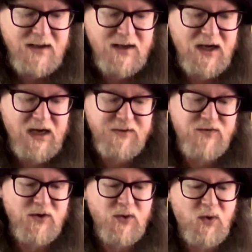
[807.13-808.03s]
Uh,
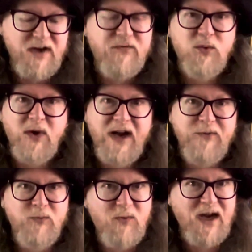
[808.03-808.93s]
you've got the wonderful Rant
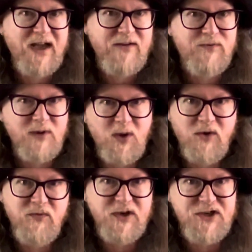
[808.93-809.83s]
and Rave, a lot
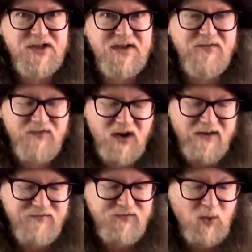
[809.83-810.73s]
of which is in
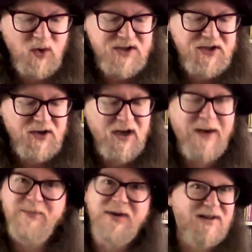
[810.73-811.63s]
five four
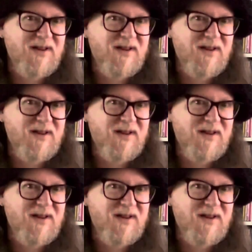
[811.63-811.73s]
time.